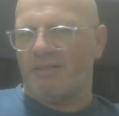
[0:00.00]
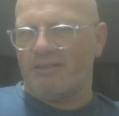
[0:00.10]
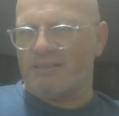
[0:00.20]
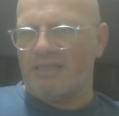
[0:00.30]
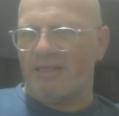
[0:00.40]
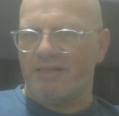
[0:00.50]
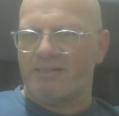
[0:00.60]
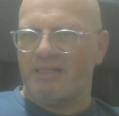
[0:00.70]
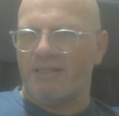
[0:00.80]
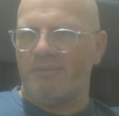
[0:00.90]
It's not
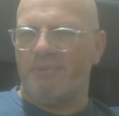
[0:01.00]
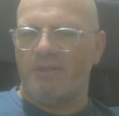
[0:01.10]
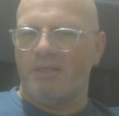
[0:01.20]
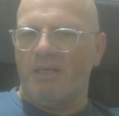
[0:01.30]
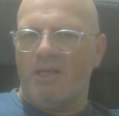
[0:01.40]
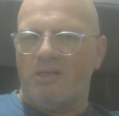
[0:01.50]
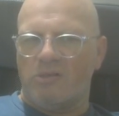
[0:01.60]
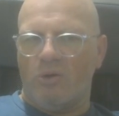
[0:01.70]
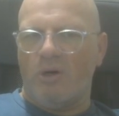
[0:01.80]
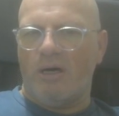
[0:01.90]

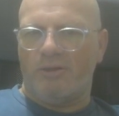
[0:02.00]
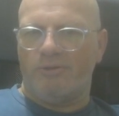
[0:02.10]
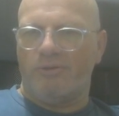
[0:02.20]
so hard.